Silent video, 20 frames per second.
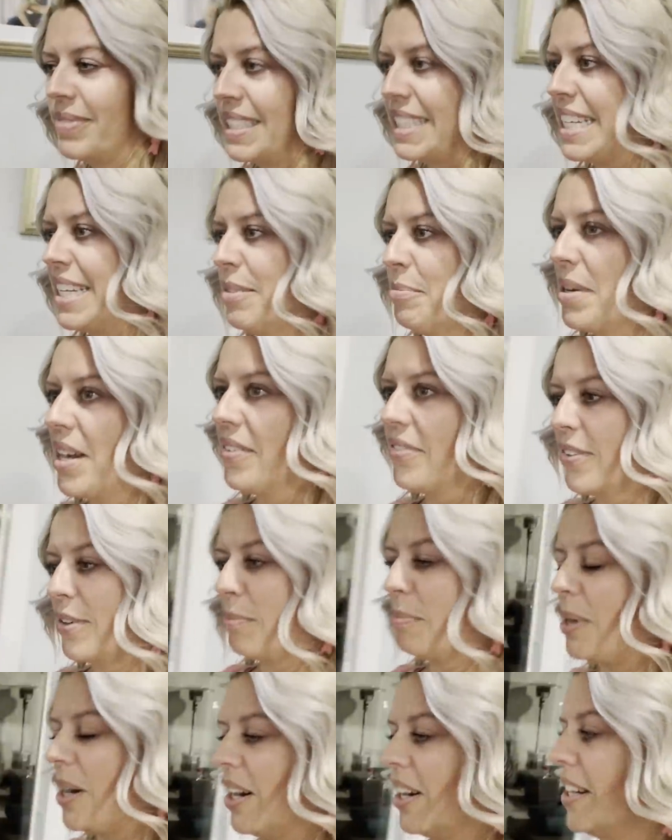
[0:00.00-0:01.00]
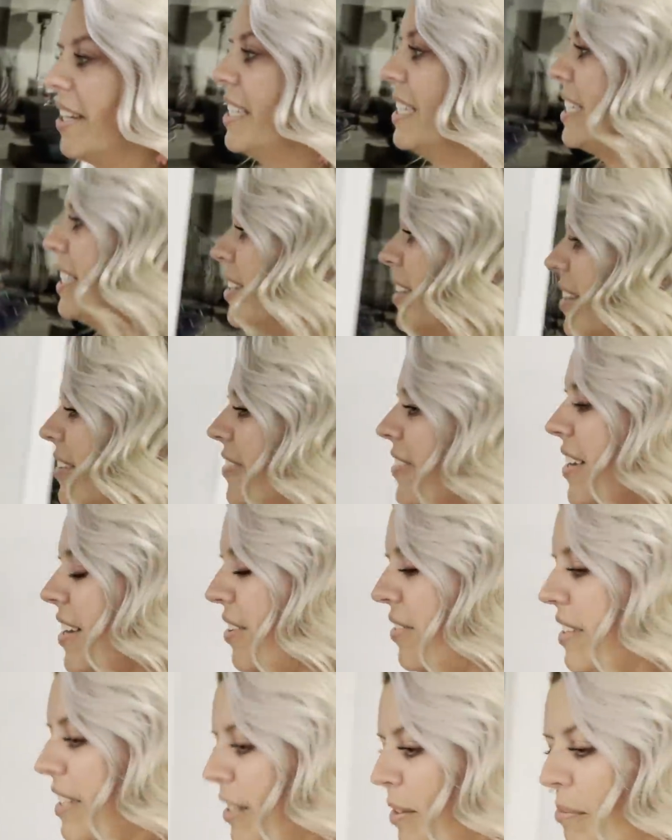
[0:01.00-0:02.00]
Team effort, Mara and TR
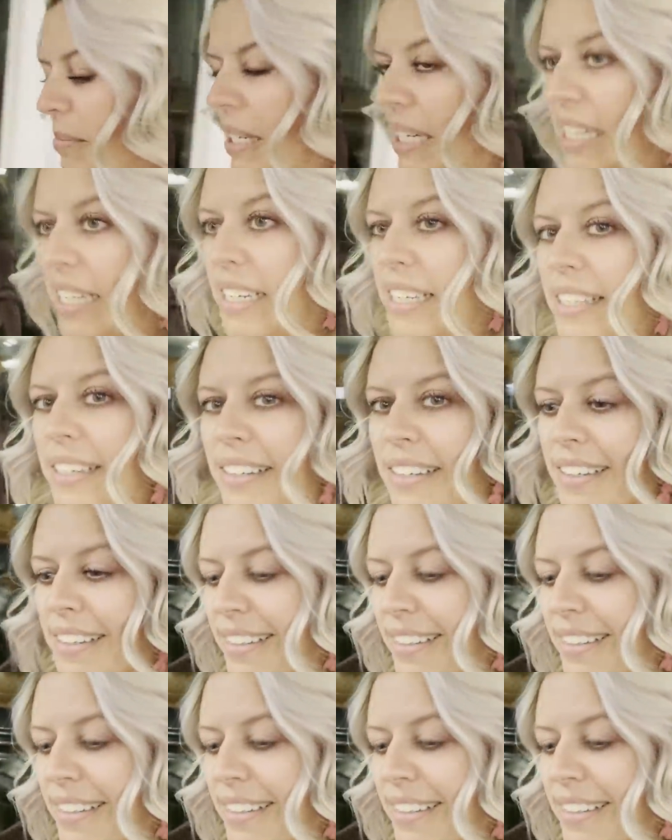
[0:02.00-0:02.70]
found him. Where was he?